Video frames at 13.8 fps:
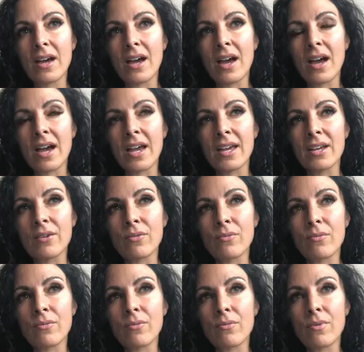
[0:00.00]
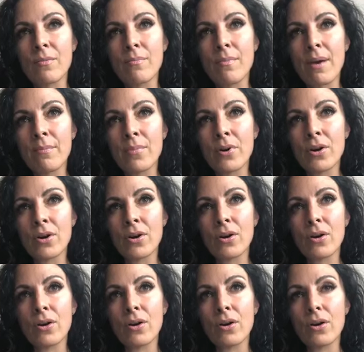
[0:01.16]
I remember
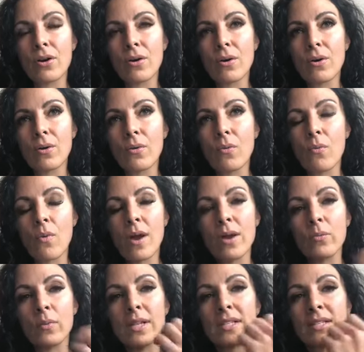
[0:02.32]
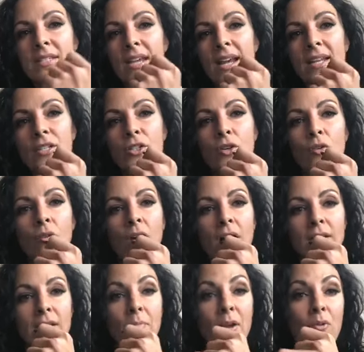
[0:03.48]
when we decided to
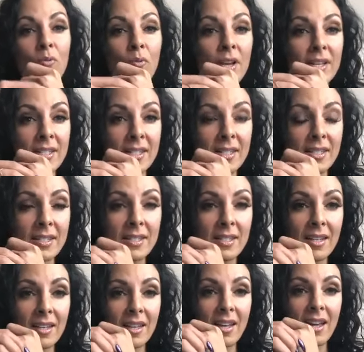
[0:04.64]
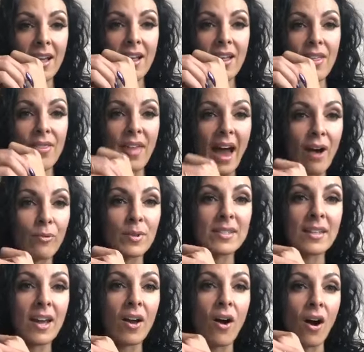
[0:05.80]
cross my wrists, that
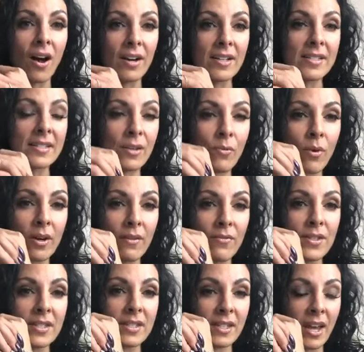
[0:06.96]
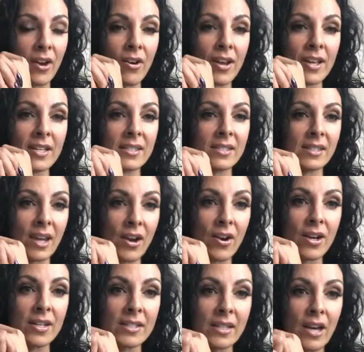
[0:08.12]
was honestly one of the
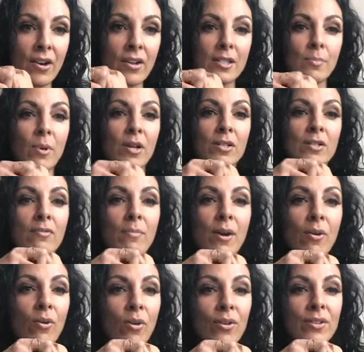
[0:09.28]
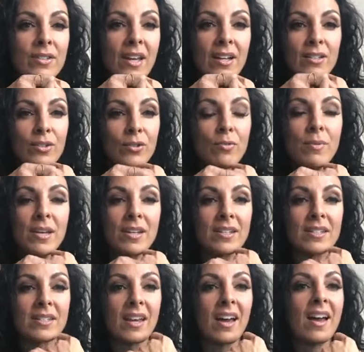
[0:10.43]
scariest parts of my whole tattoo,
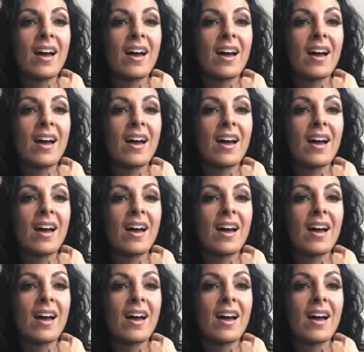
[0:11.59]
because